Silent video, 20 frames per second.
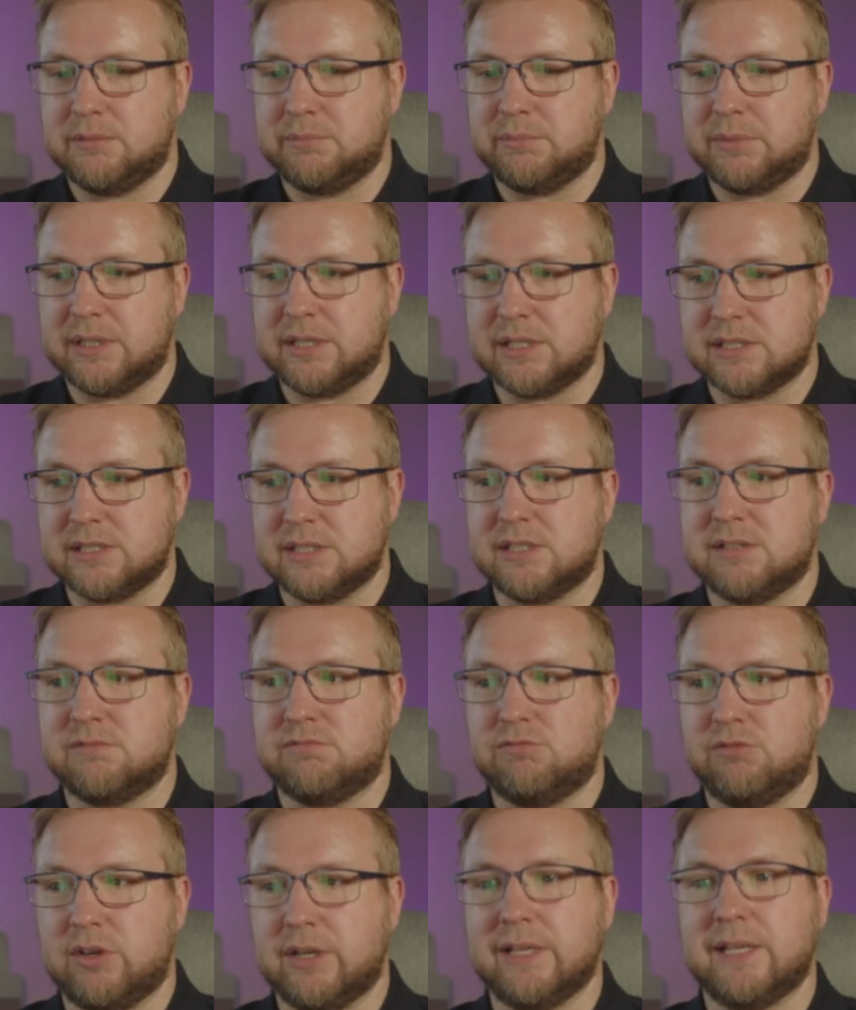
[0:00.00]
because it's
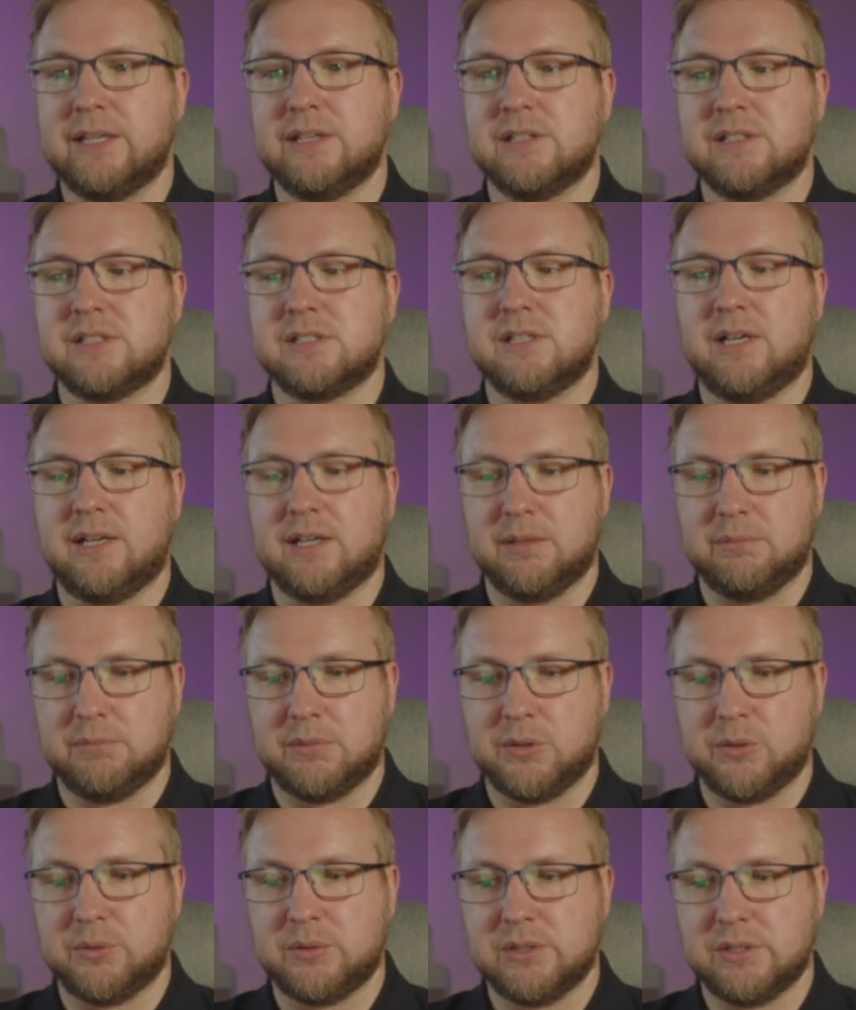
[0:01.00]
running in silent
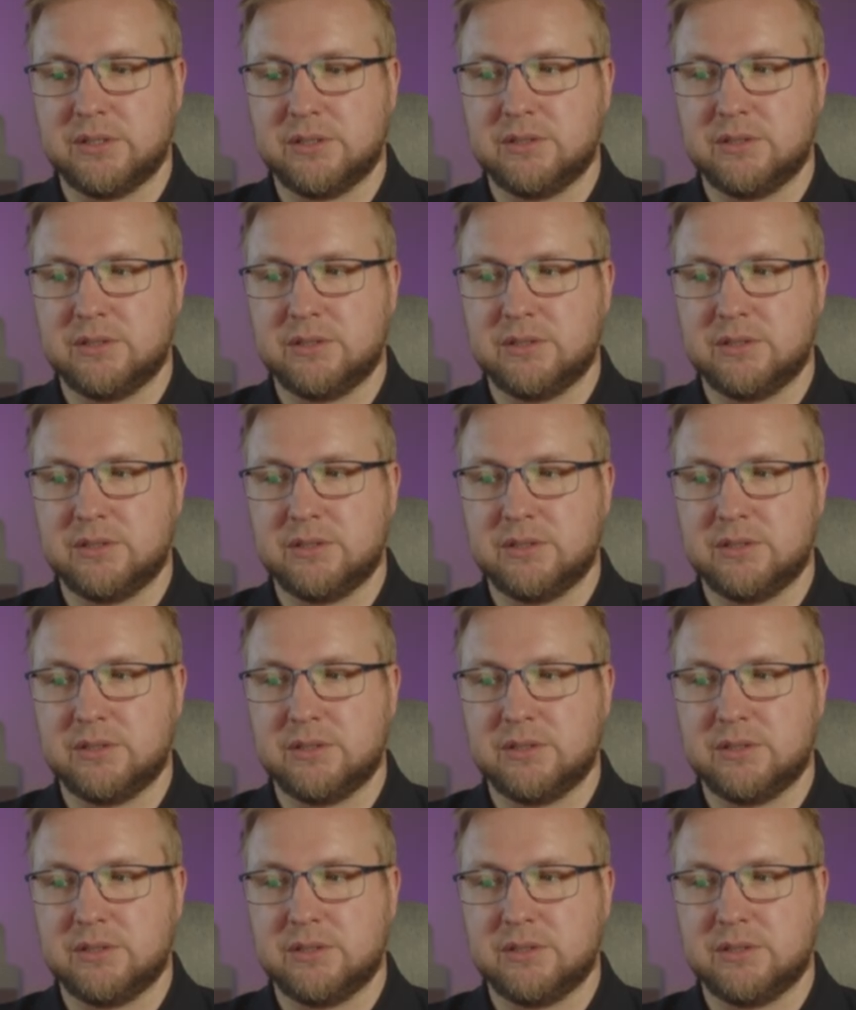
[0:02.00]
mode.